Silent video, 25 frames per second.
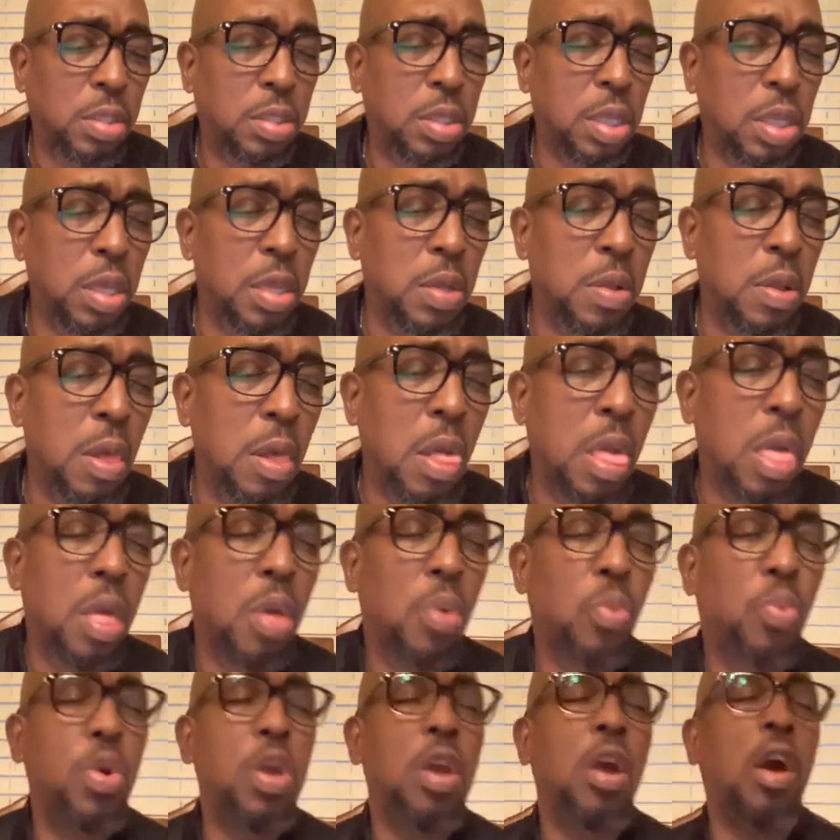See,
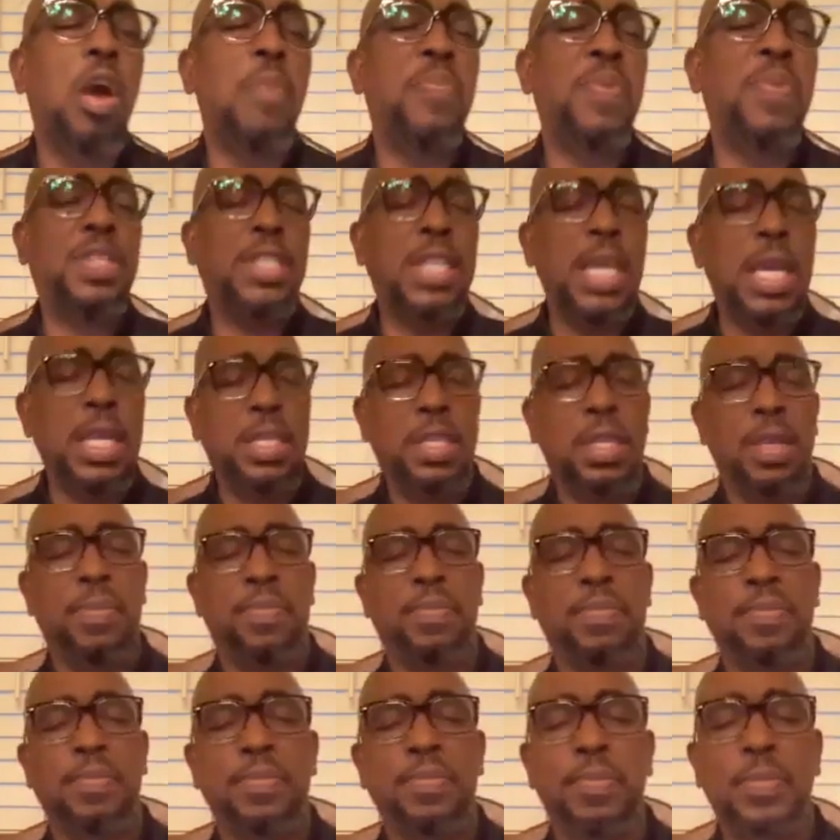we are protected.